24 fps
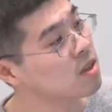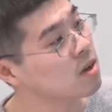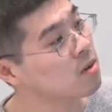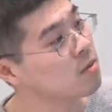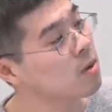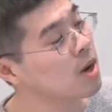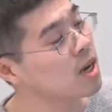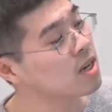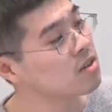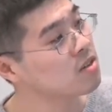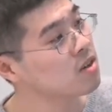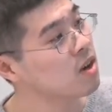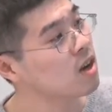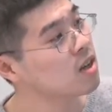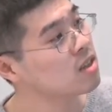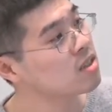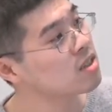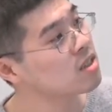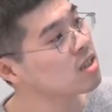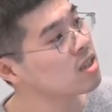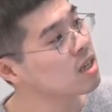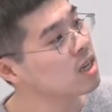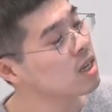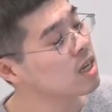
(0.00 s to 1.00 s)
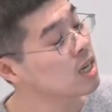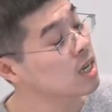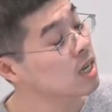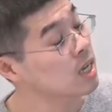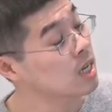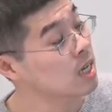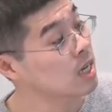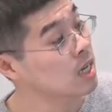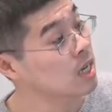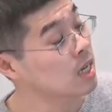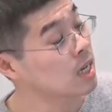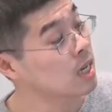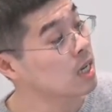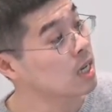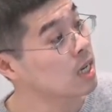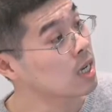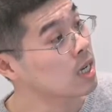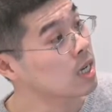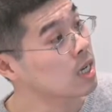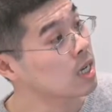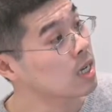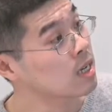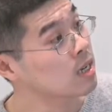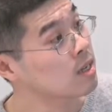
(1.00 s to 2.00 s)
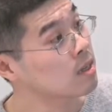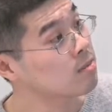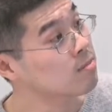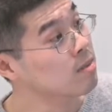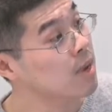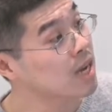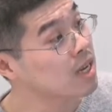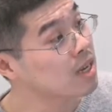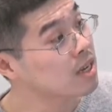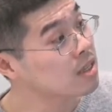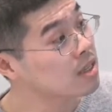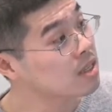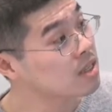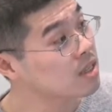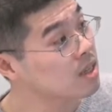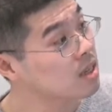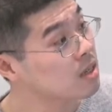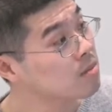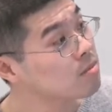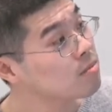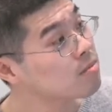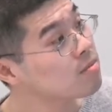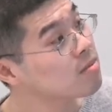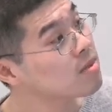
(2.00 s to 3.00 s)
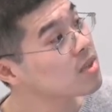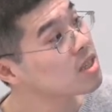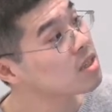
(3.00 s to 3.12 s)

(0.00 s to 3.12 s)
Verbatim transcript: the one-shot uh, mechanism.